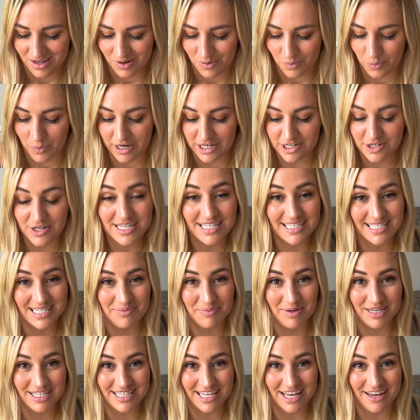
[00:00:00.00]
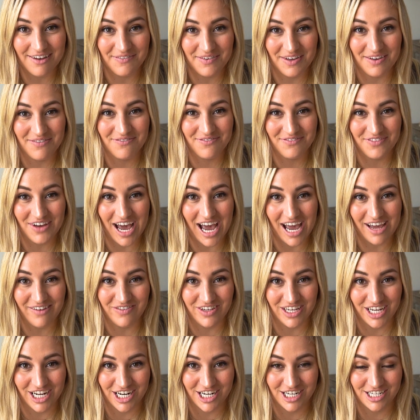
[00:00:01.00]
Where do I see myself in
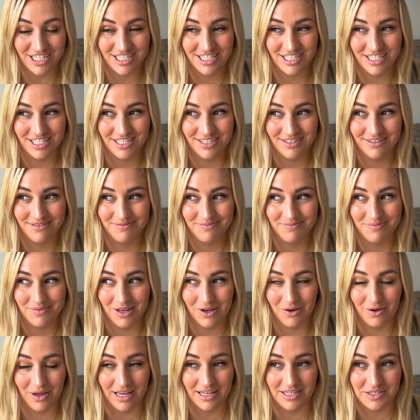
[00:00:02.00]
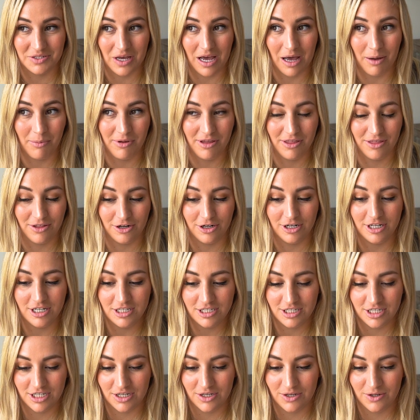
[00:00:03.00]
5 years? Okay, so I'll be
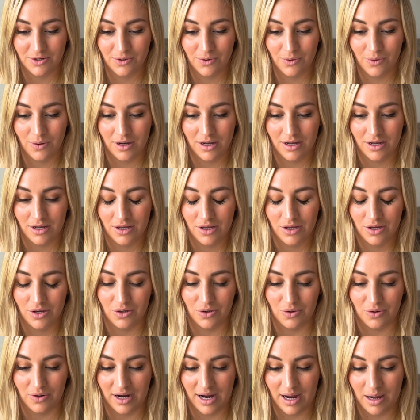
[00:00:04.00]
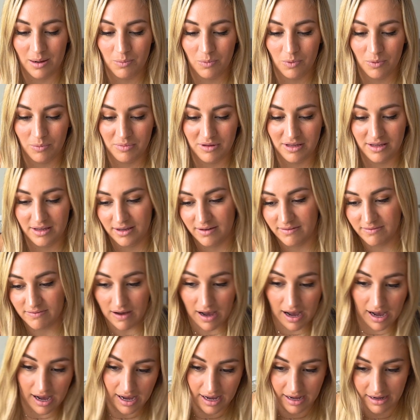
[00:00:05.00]
32, Graham will be
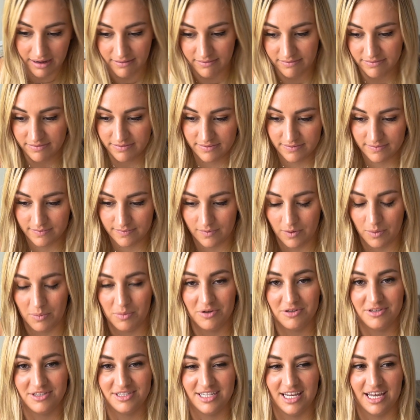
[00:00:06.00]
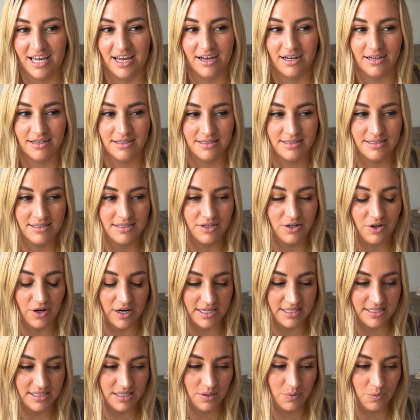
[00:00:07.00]
5, almost 6,
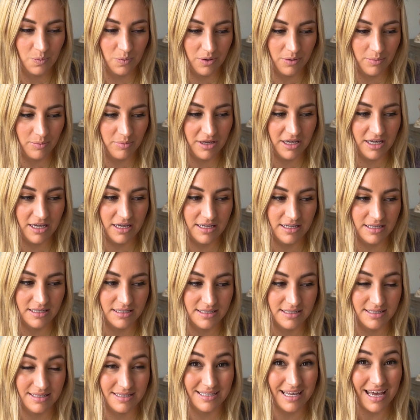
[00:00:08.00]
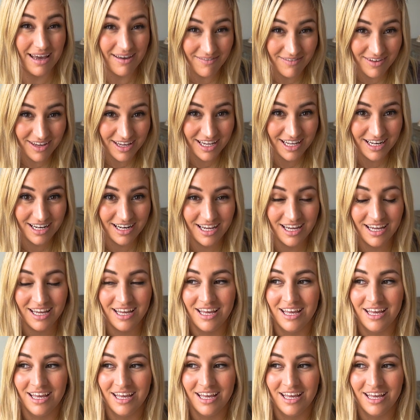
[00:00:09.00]
Grayson will be 7,